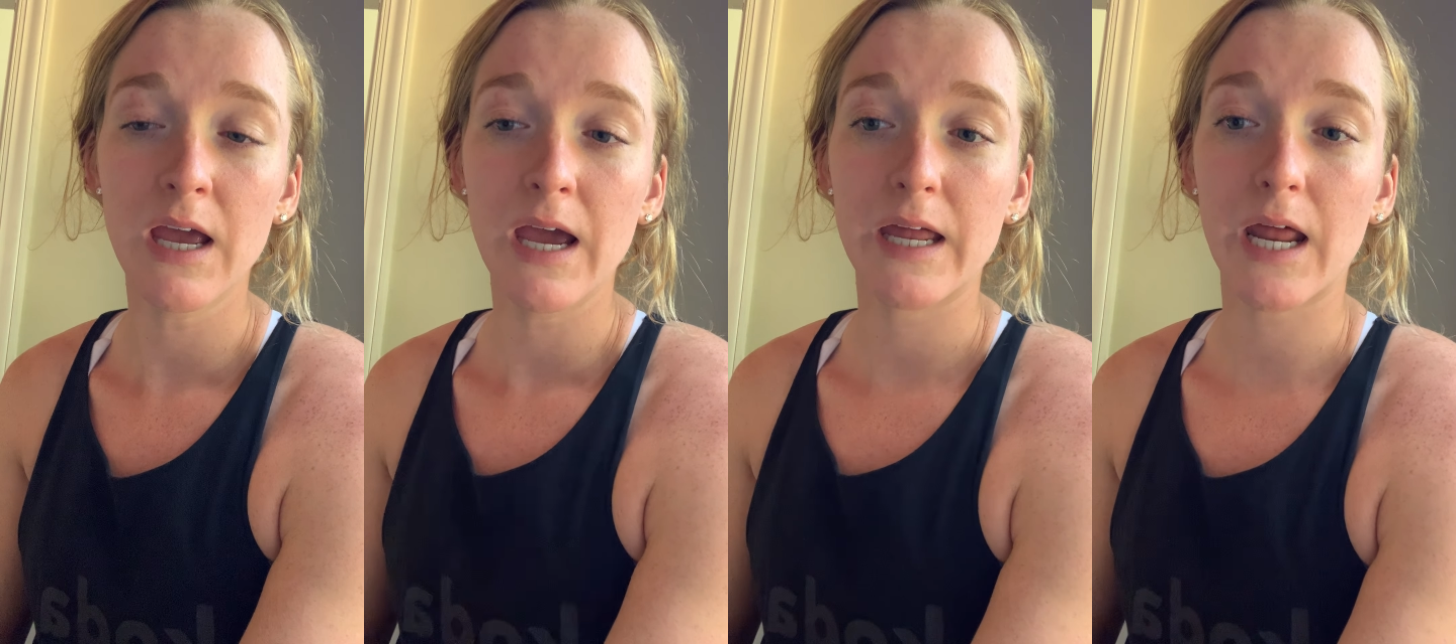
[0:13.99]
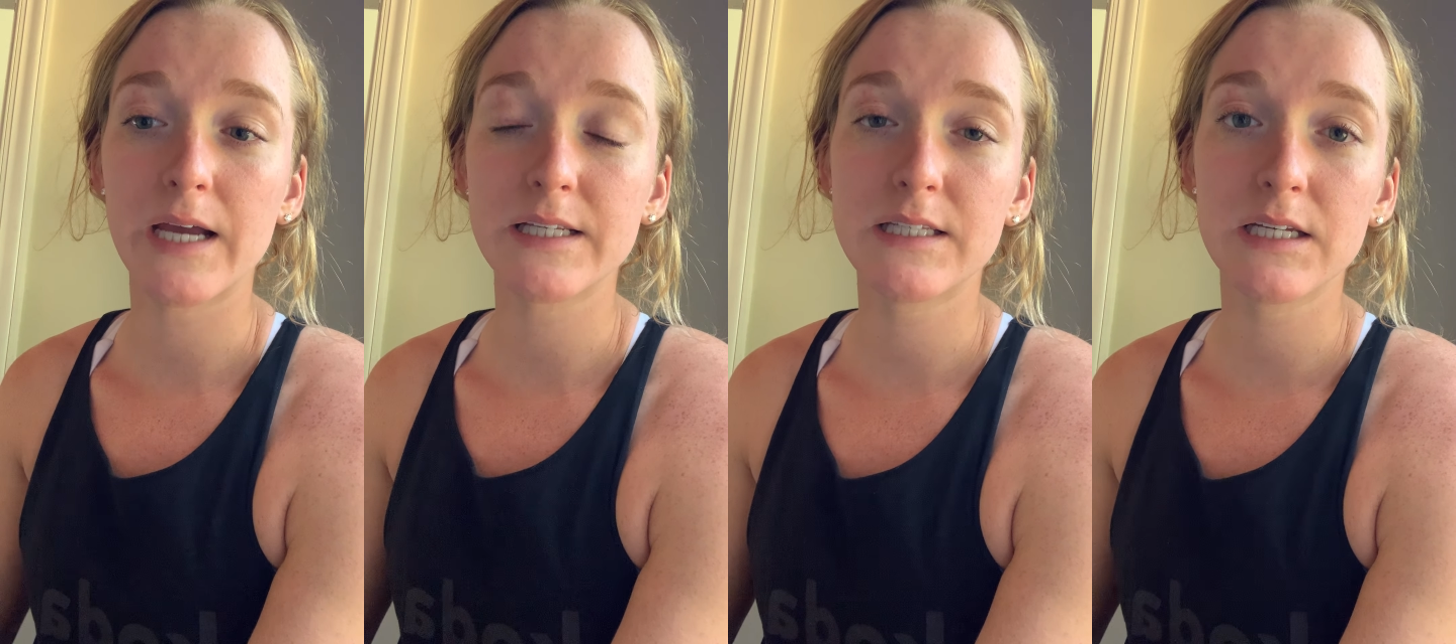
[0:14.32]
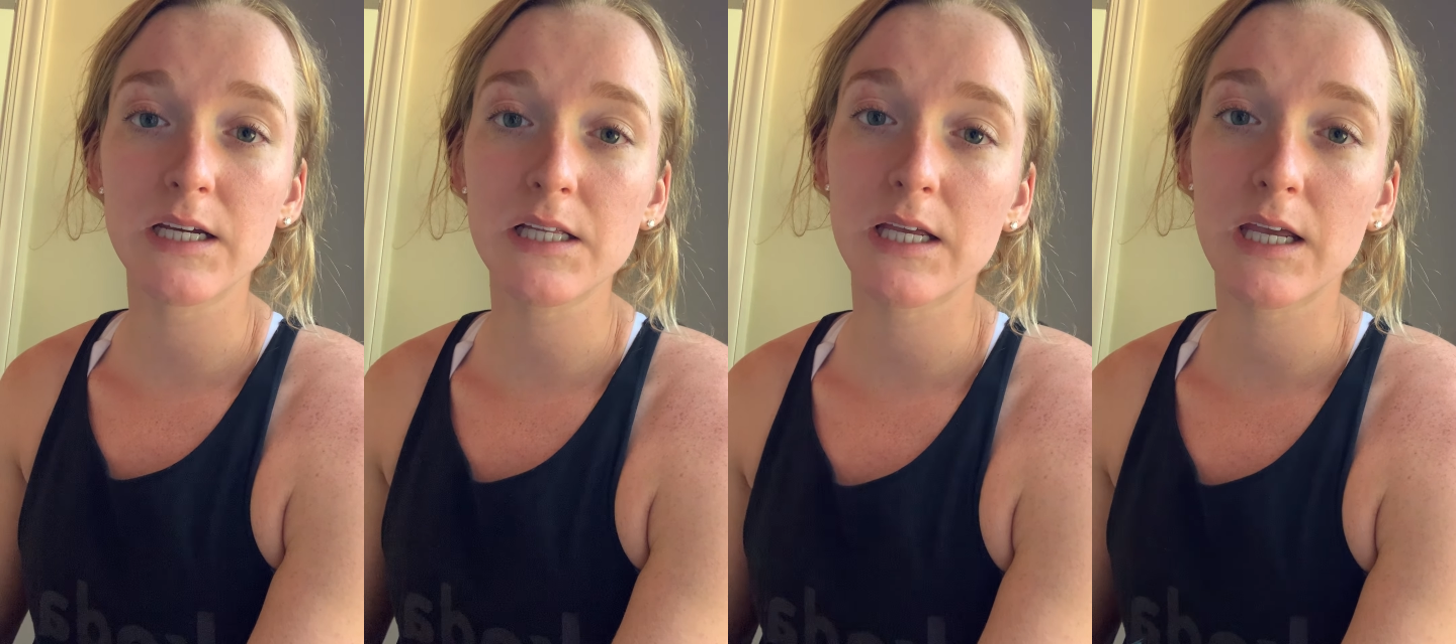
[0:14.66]
and
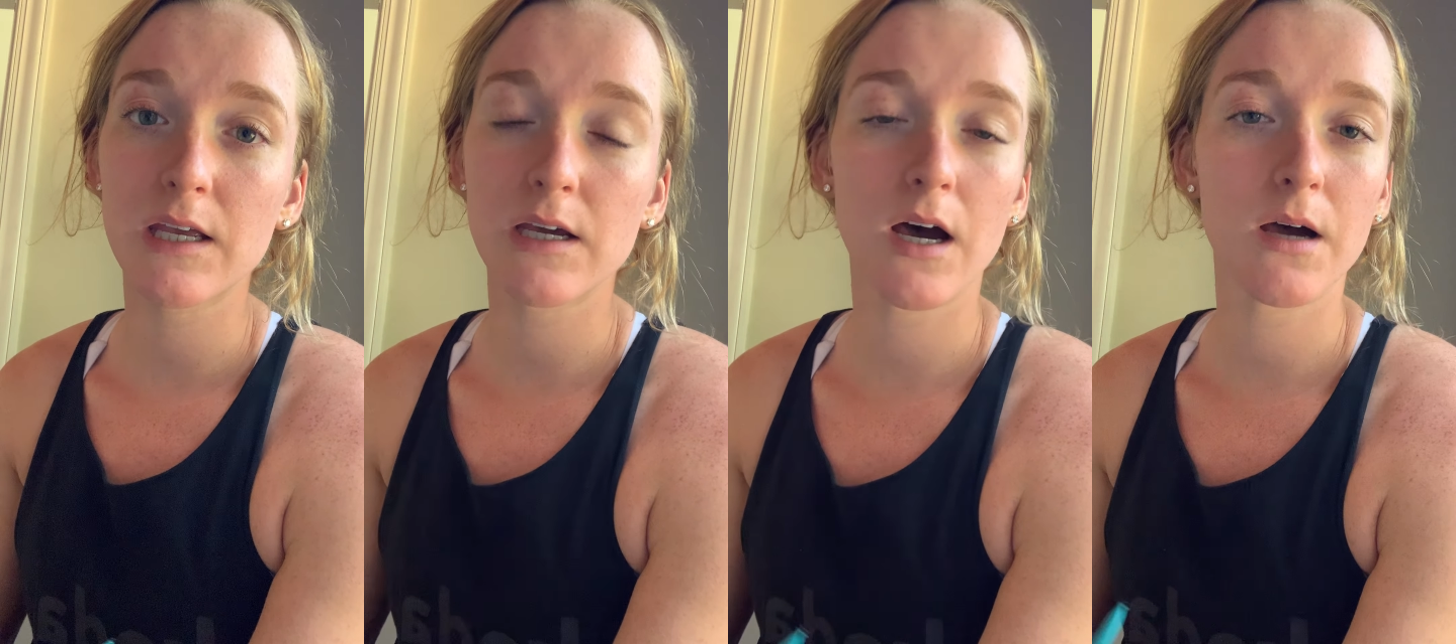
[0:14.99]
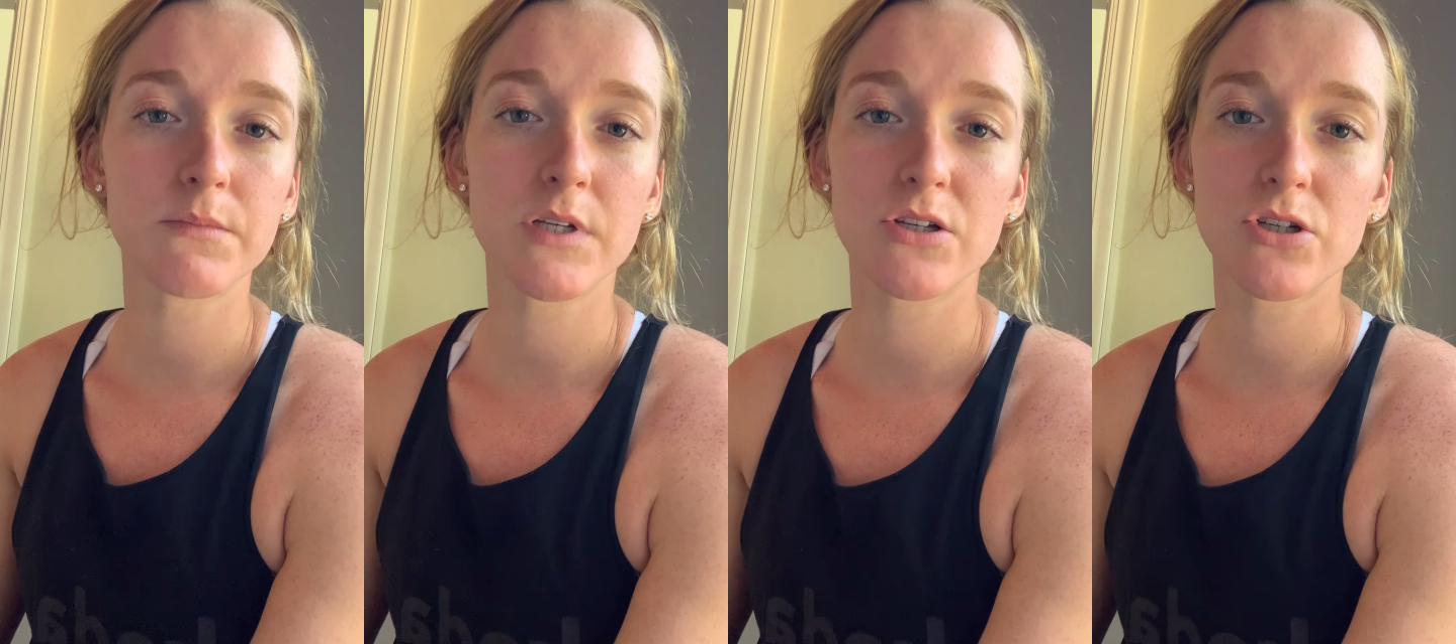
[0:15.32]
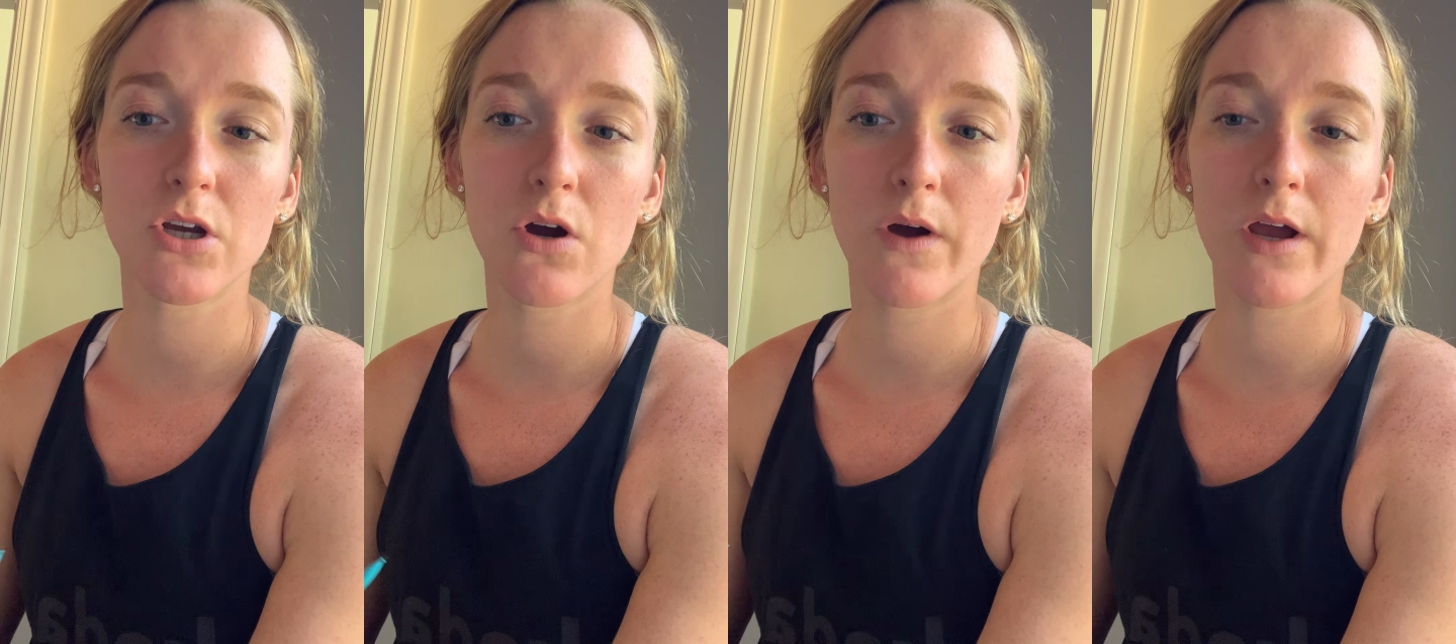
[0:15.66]
ideally touch
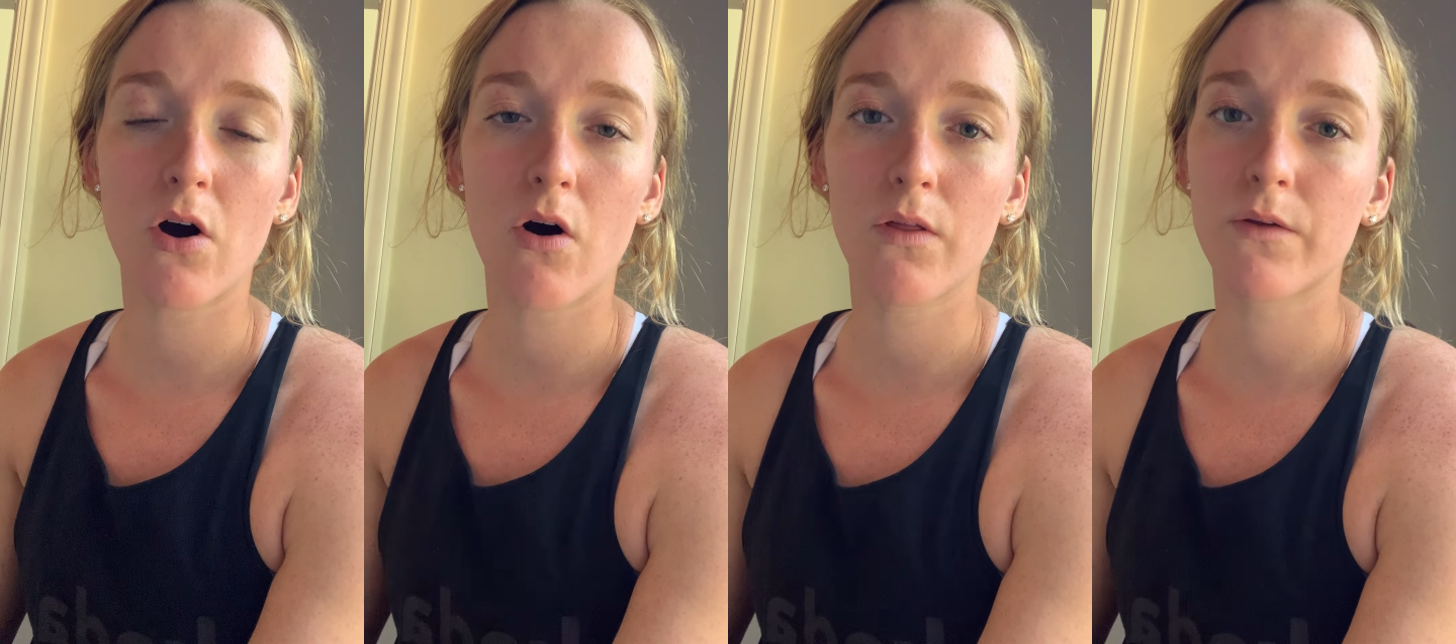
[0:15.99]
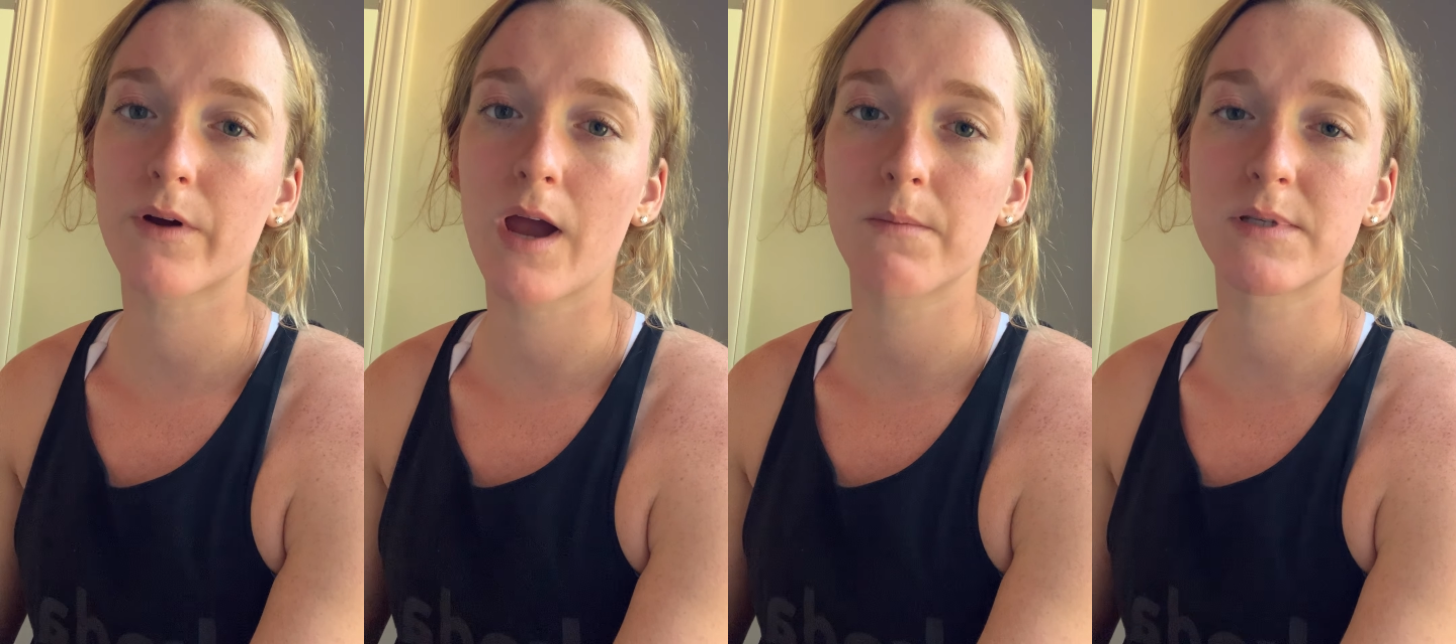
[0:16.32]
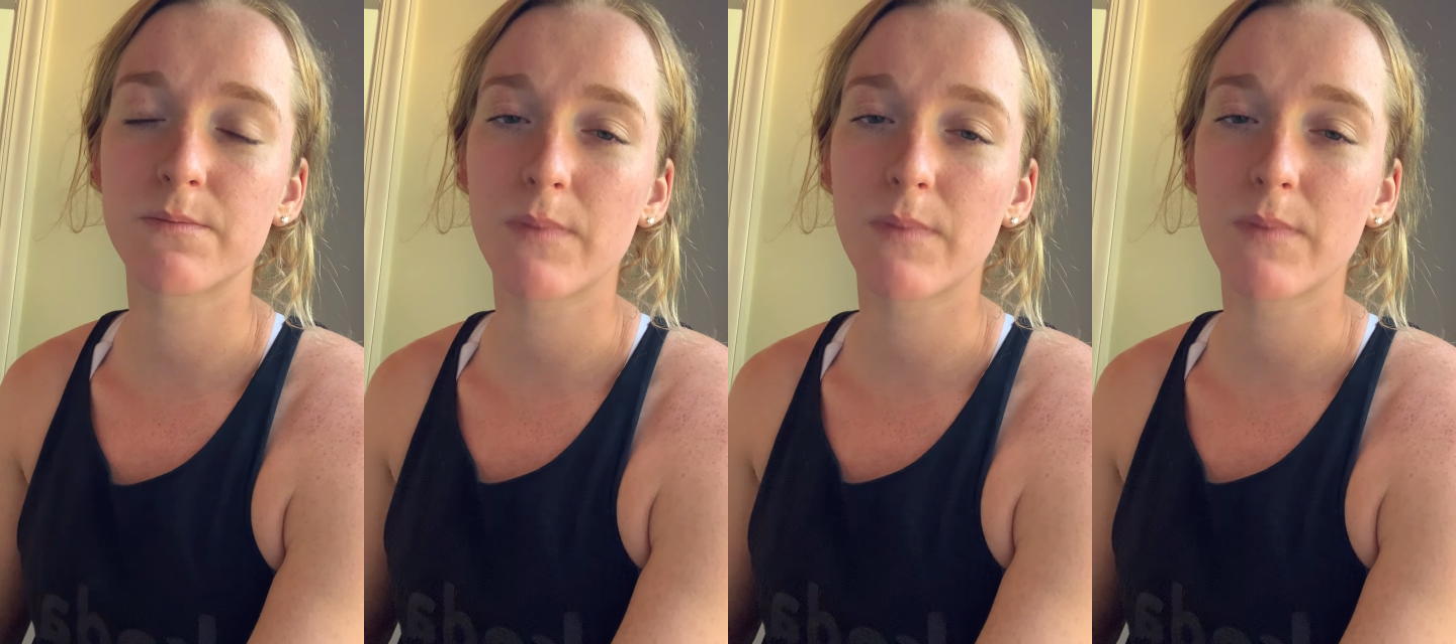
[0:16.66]
and going all the reps.